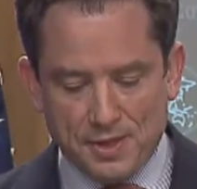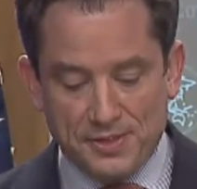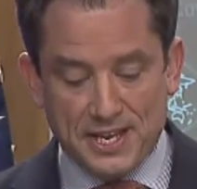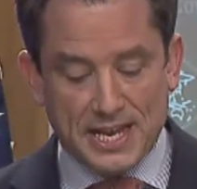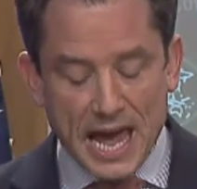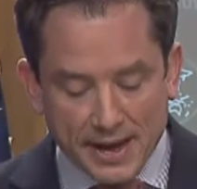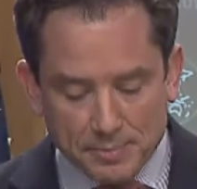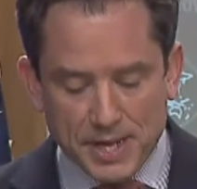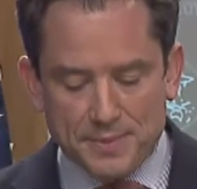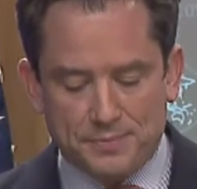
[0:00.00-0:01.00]
The
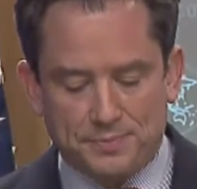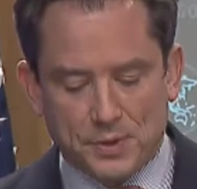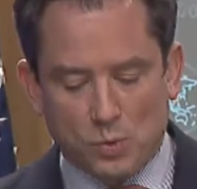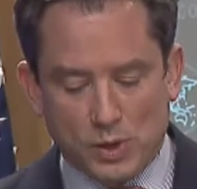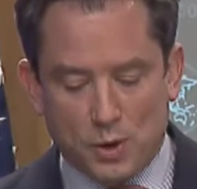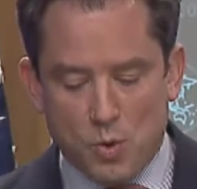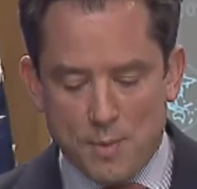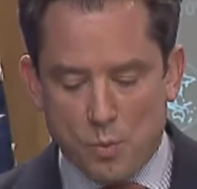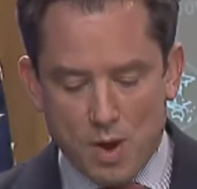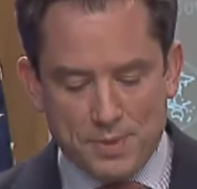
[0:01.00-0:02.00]
Academy will
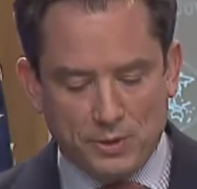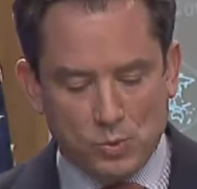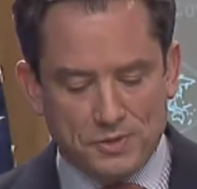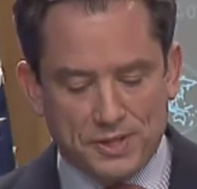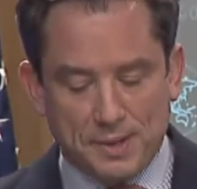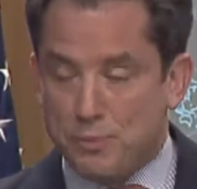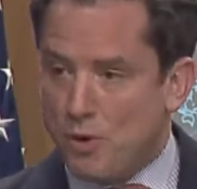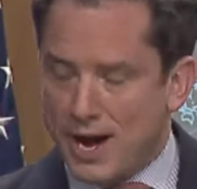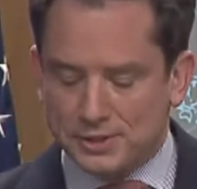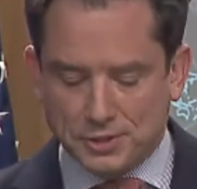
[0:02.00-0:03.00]
equip women with the
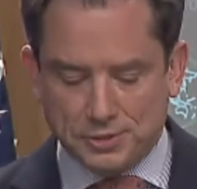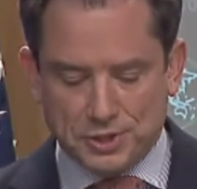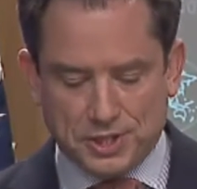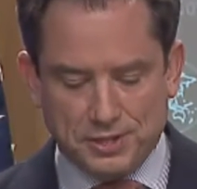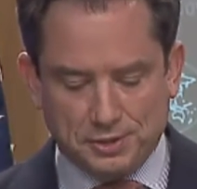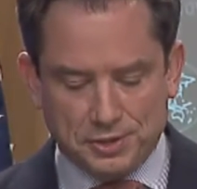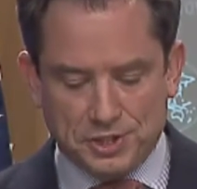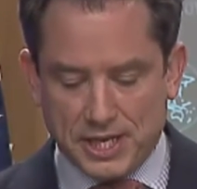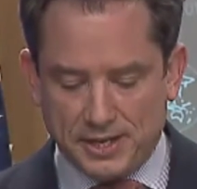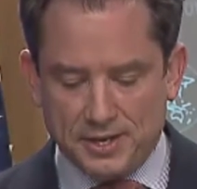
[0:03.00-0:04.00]
practical
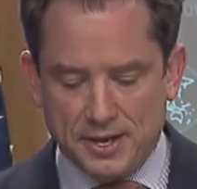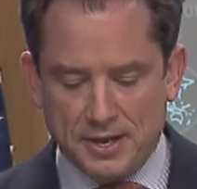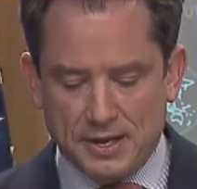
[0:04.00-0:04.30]
skills needed